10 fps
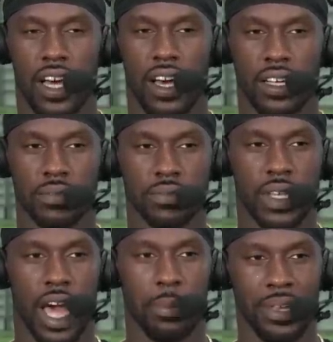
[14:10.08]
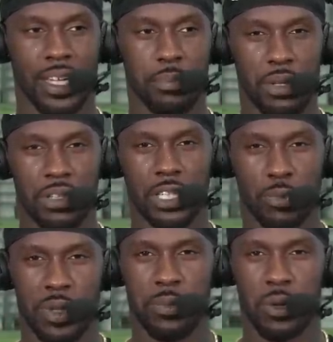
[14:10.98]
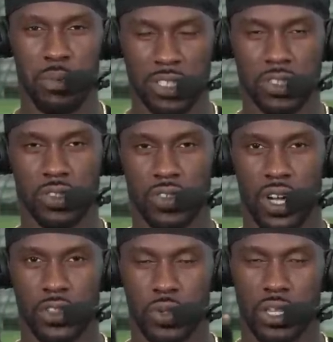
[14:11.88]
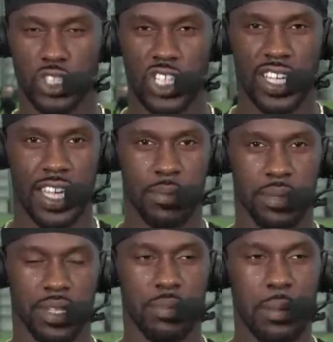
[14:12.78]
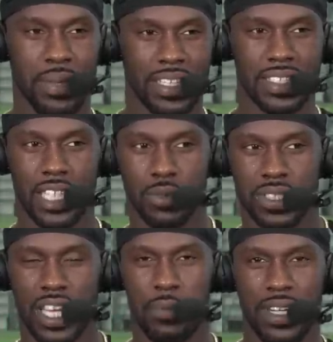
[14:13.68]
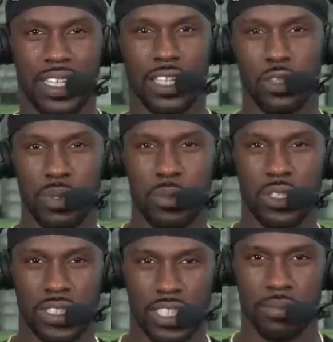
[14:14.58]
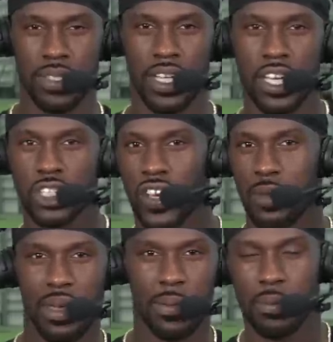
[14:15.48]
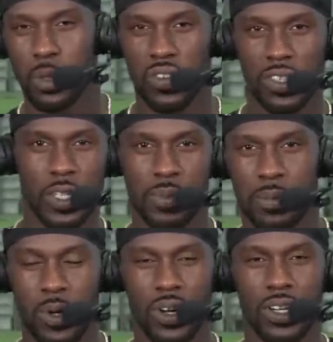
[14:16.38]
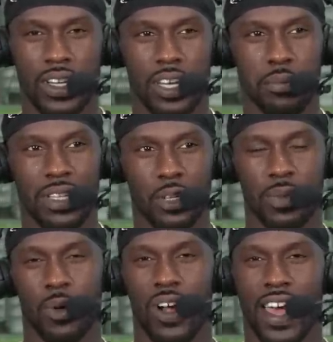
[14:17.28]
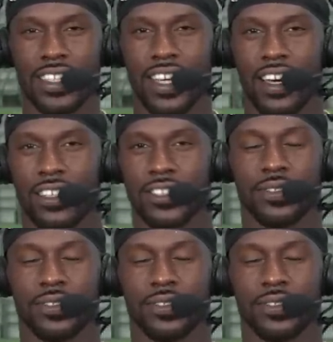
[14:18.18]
I plan on building a little bit more muscle throughout training camp, but my biggest thing was coming in a little bit more slim so I can be able to move a little bit more and be a little bit more agile.